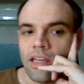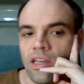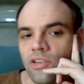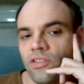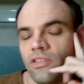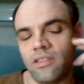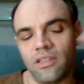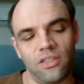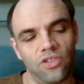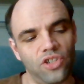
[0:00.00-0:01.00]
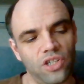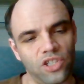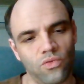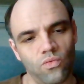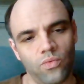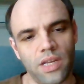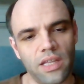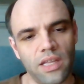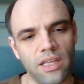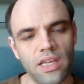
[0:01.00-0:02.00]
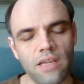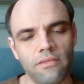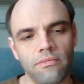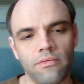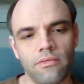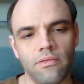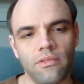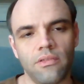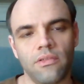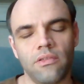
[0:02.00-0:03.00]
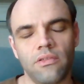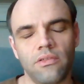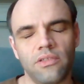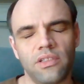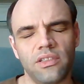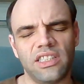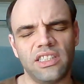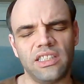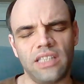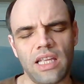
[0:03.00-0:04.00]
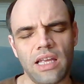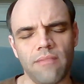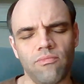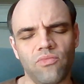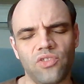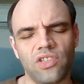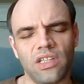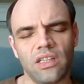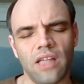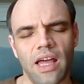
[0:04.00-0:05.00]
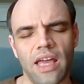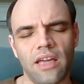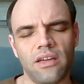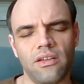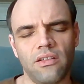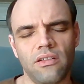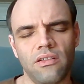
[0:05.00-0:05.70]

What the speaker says: It just really seems like